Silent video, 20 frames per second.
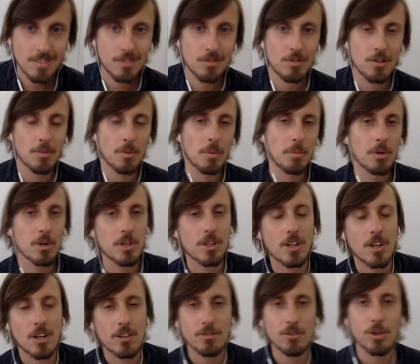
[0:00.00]
from a book
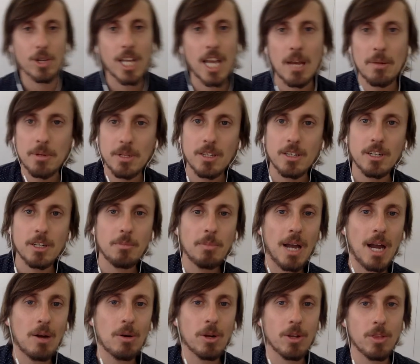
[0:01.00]
called Vocabulary
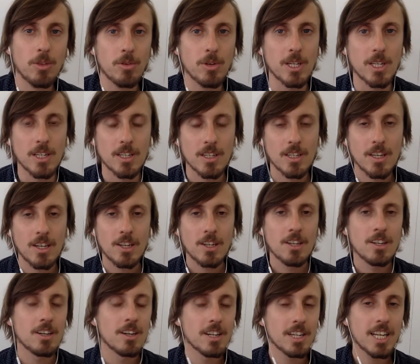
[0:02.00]
Power 3.
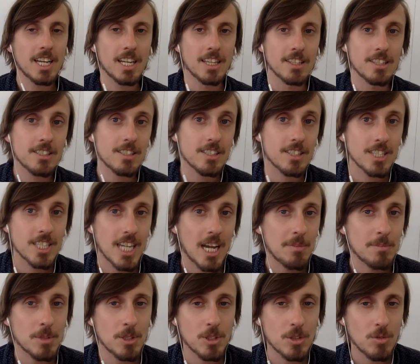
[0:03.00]
Again, this is
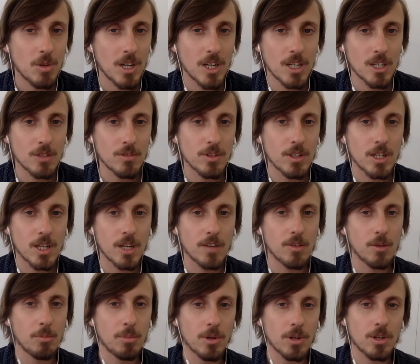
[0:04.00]
chapter 12
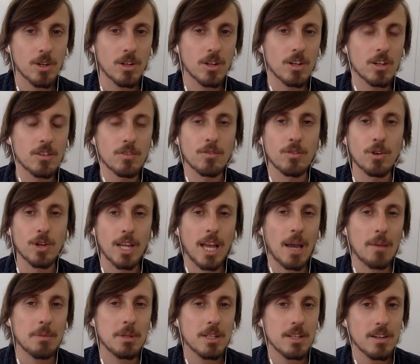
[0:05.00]
of a book called
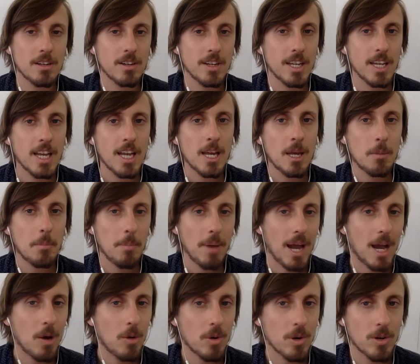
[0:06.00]
Vocabulary
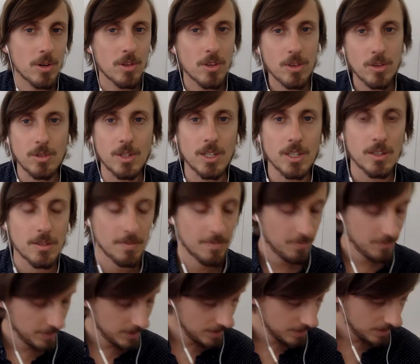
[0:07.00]
Power 3.
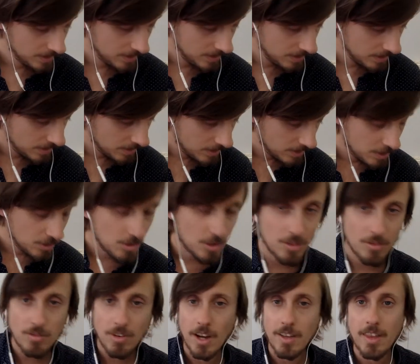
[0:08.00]
You
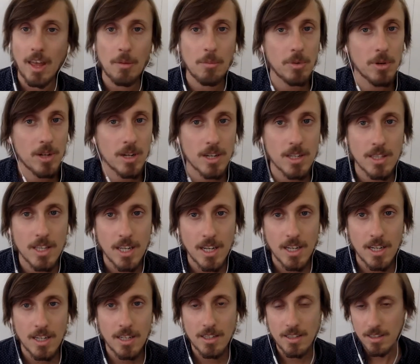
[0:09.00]
can find that book
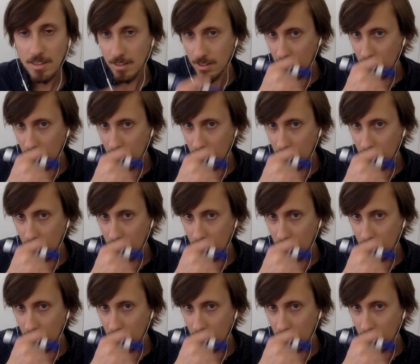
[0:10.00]
online.